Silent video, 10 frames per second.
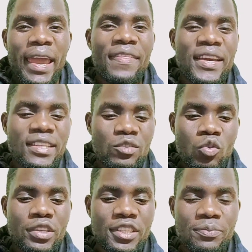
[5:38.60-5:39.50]
And that is
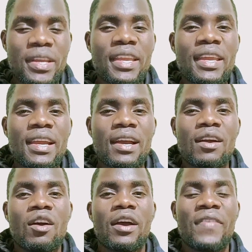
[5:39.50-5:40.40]
what is
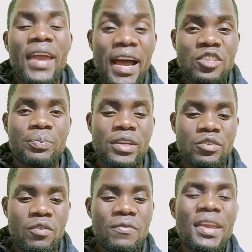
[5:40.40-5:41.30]
bringing the
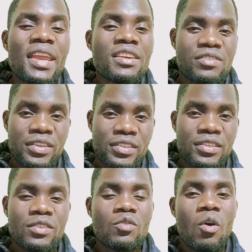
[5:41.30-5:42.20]
aspect of interest.